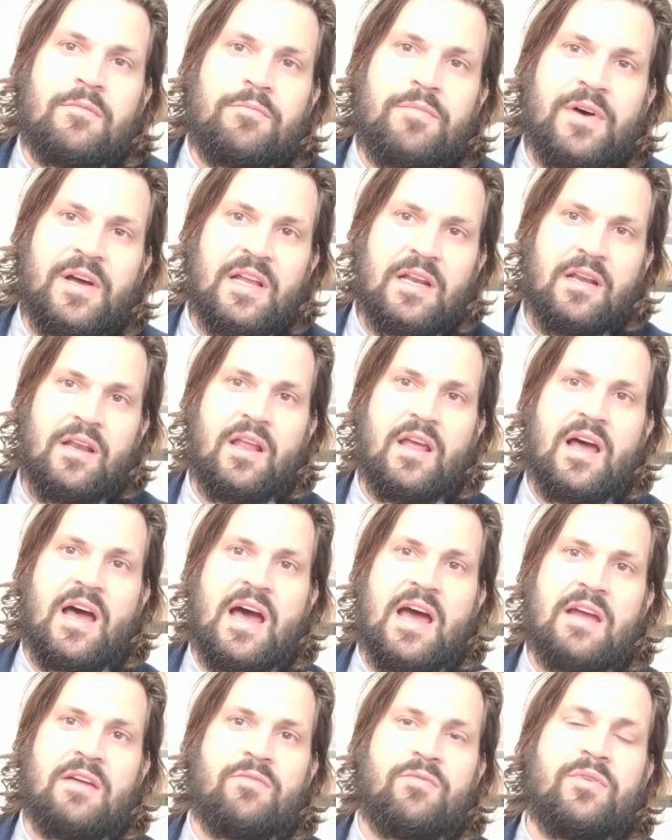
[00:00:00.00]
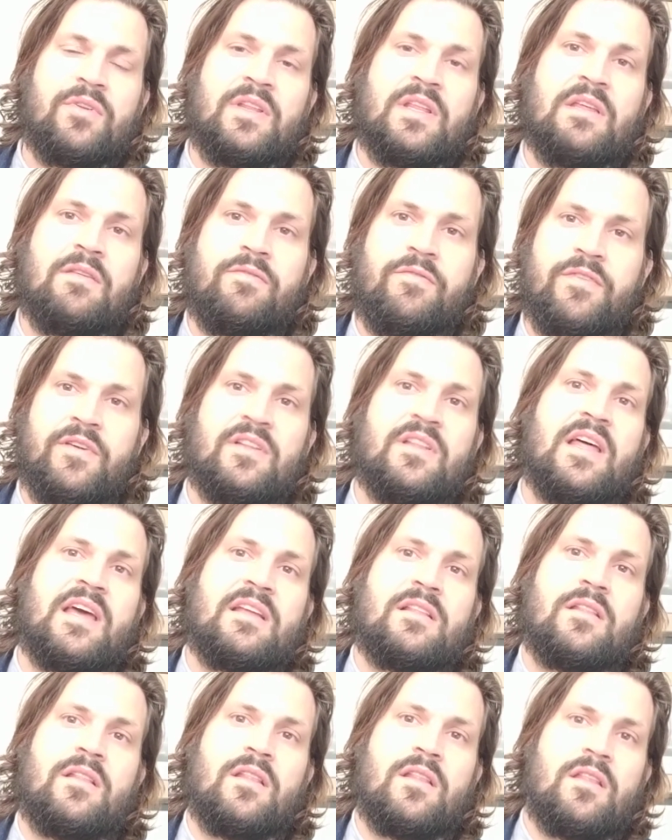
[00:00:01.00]
but I really feel
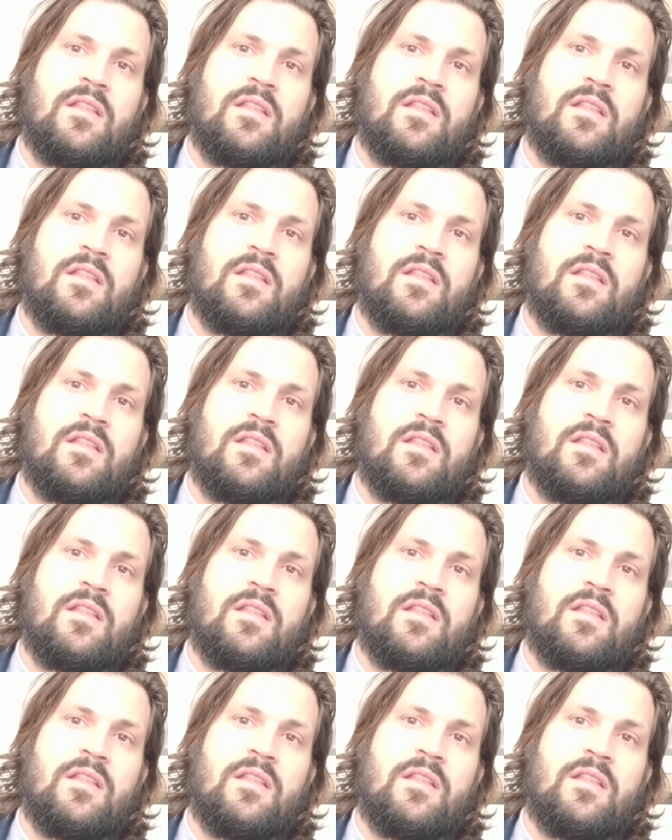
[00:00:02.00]
like